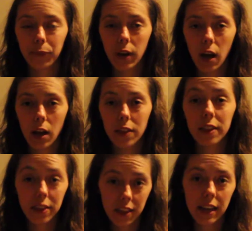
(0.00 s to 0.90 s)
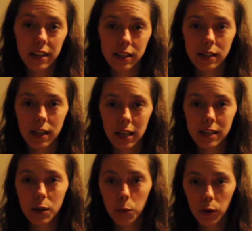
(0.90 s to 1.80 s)
that is
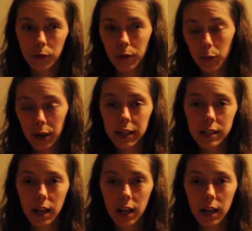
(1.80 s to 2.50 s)
a risk.